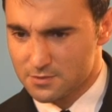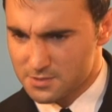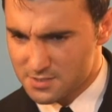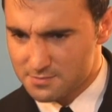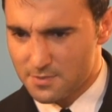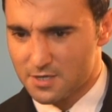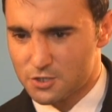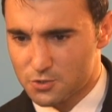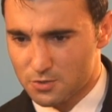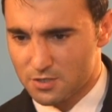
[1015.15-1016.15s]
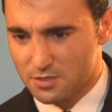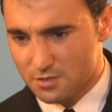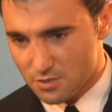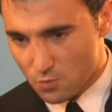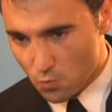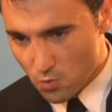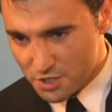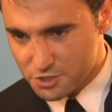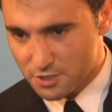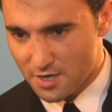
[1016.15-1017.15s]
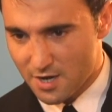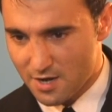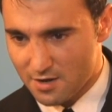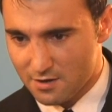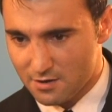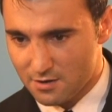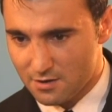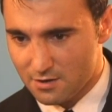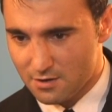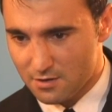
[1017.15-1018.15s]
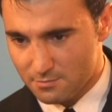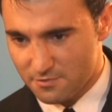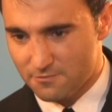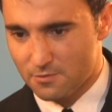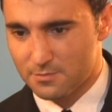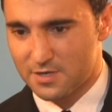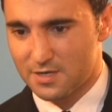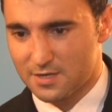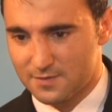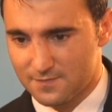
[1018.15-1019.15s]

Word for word: So just make sure you wash your hair before midnight.